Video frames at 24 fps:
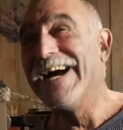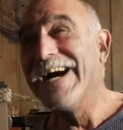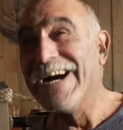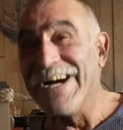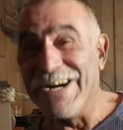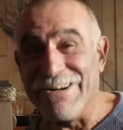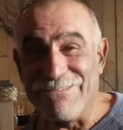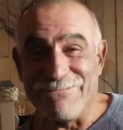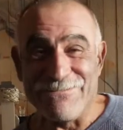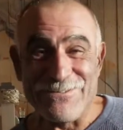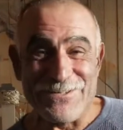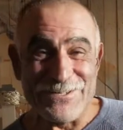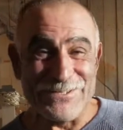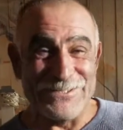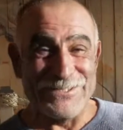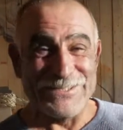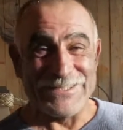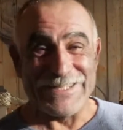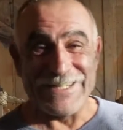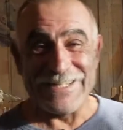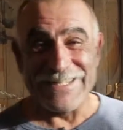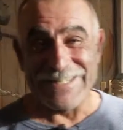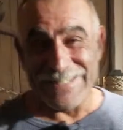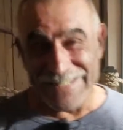I'm
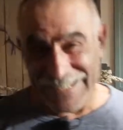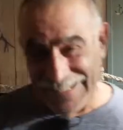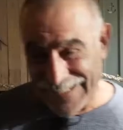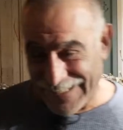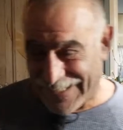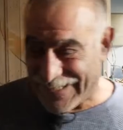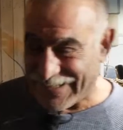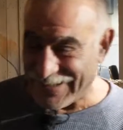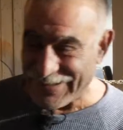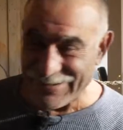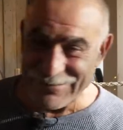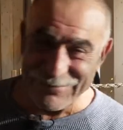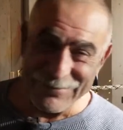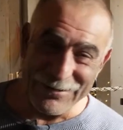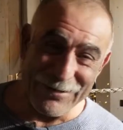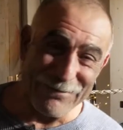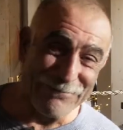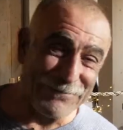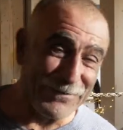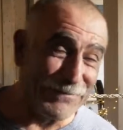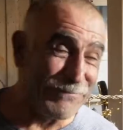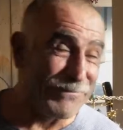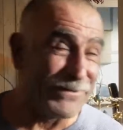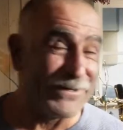joking, yeah, Connemara
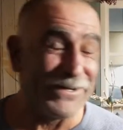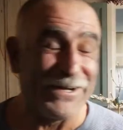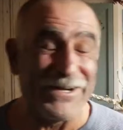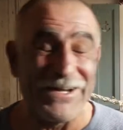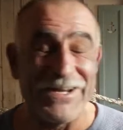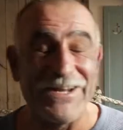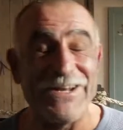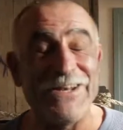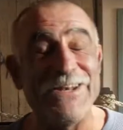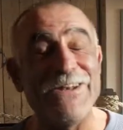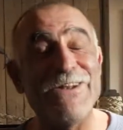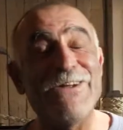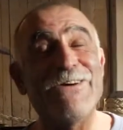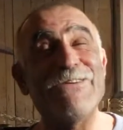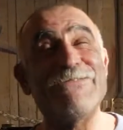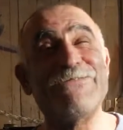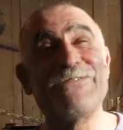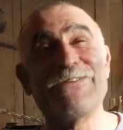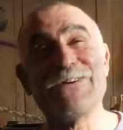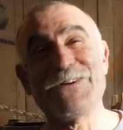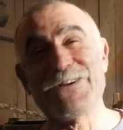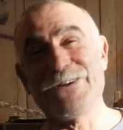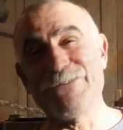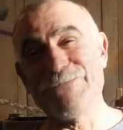people. I
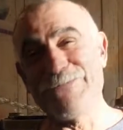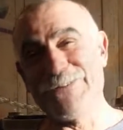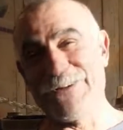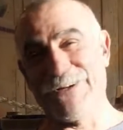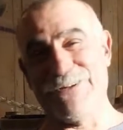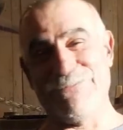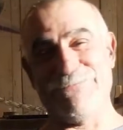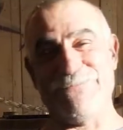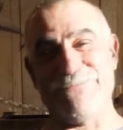love Connemara